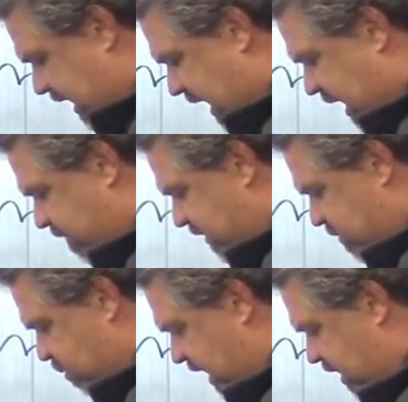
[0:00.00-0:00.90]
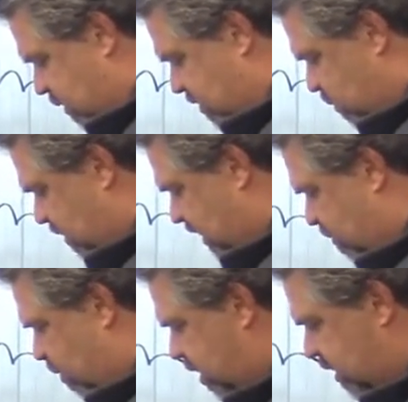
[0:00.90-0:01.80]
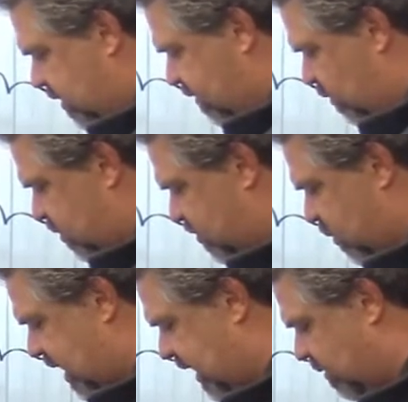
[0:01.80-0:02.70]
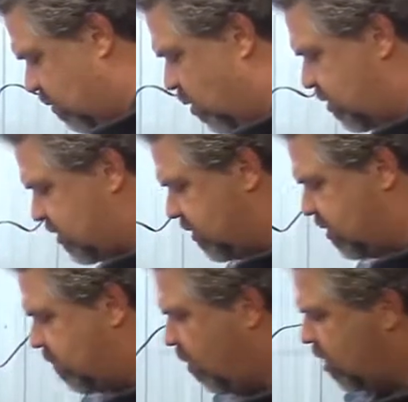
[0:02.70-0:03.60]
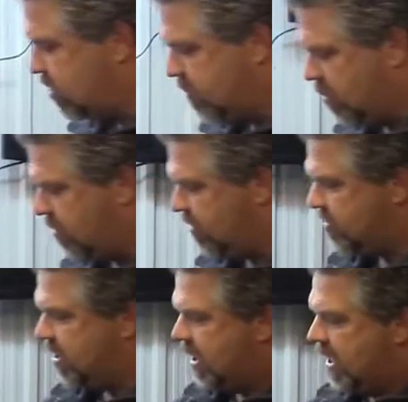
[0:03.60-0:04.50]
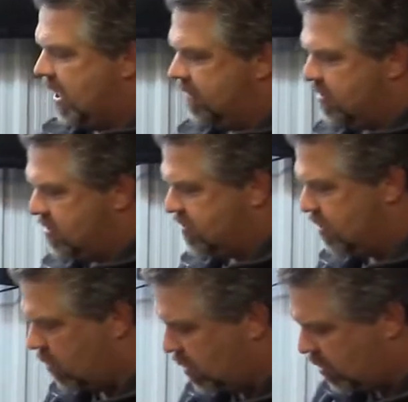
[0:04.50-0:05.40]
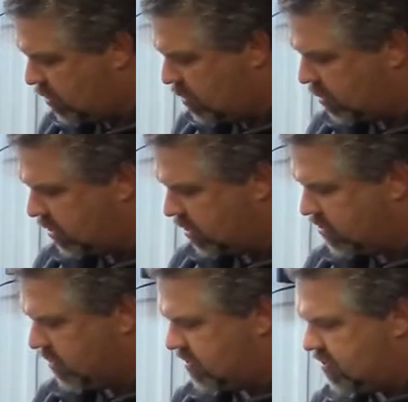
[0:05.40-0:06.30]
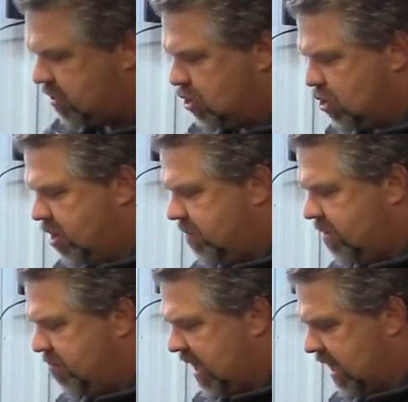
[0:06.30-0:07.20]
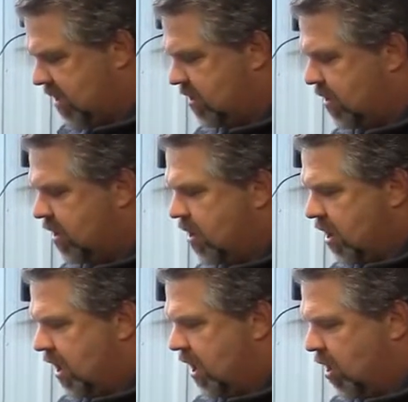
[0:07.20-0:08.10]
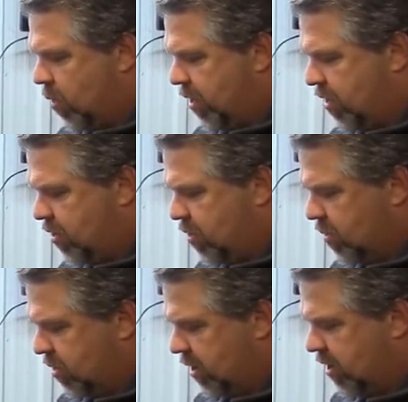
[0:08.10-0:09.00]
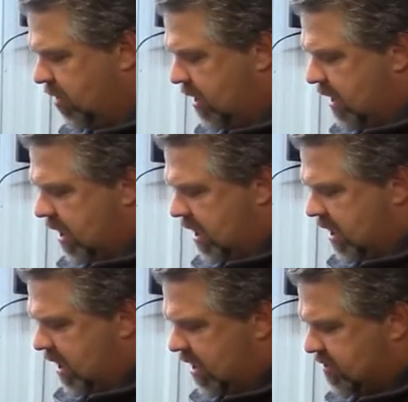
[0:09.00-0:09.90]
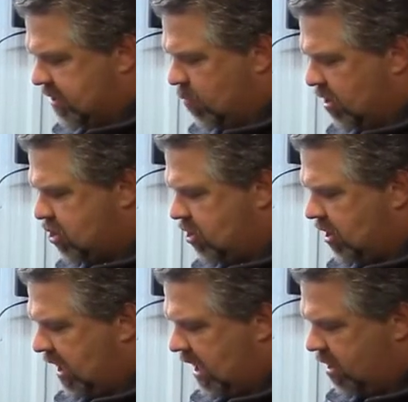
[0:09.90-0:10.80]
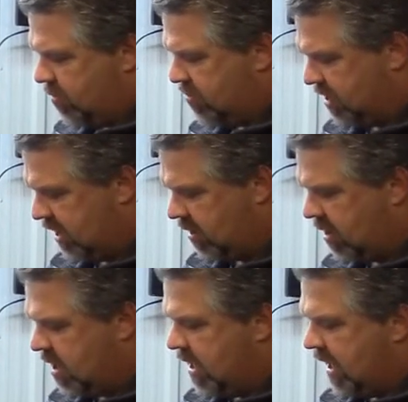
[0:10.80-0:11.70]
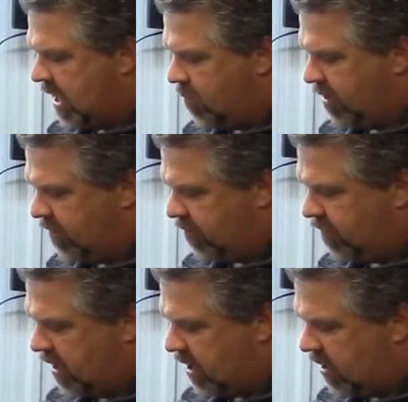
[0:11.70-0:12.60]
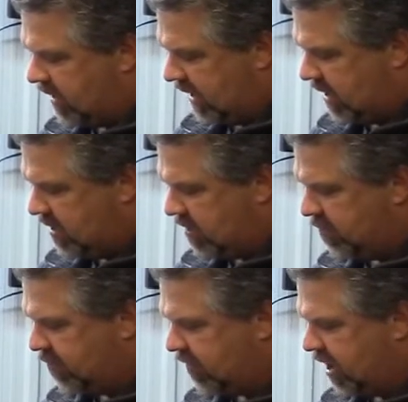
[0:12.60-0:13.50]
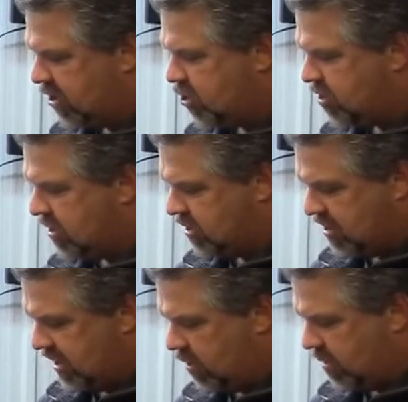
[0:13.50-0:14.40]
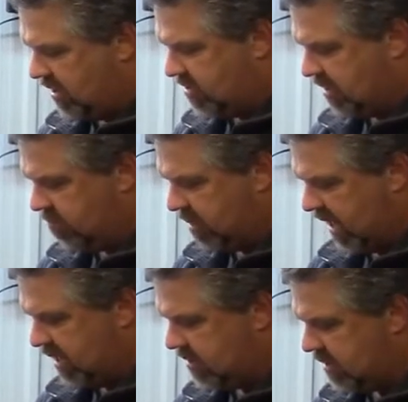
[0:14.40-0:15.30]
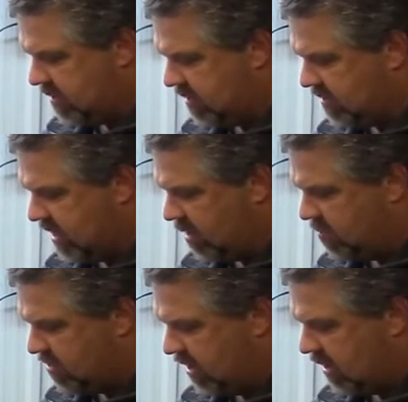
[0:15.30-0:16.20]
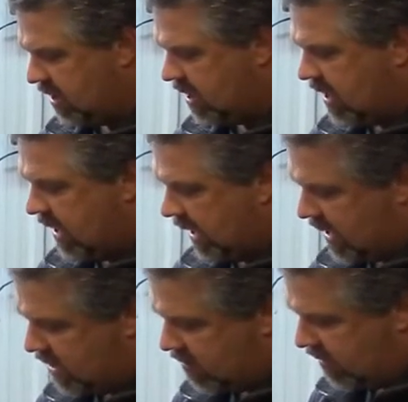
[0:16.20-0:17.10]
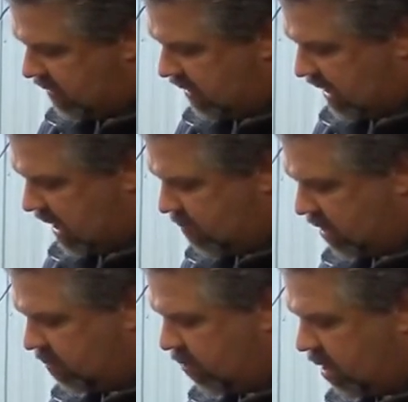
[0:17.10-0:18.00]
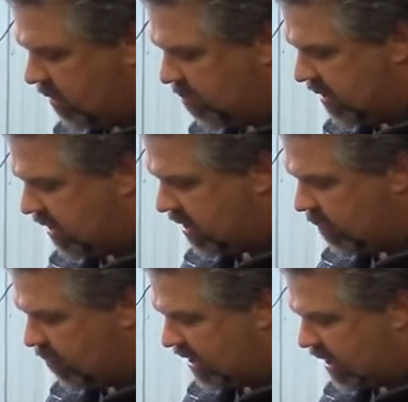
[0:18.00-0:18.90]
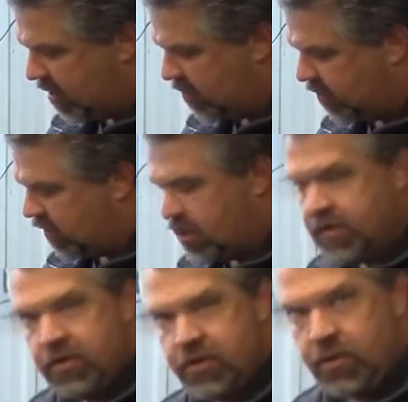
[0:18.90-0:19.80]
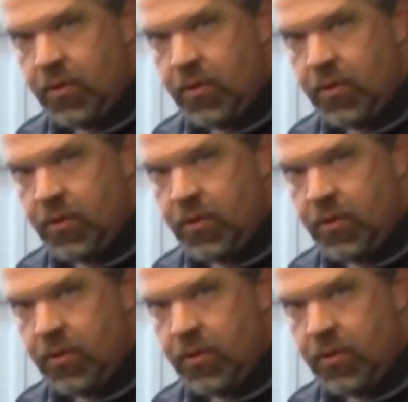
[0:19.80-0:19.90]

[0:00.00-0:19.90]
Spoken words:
have that's brand new, it's really important on the Volkswagen motors or the Porsche motors, and this is the oil cooler. So this is a German-made oil cooler. It has the original housing, and we've cleaned and flushed, degreased and painted this housing, and I think the camera can probably pick it up. We have the new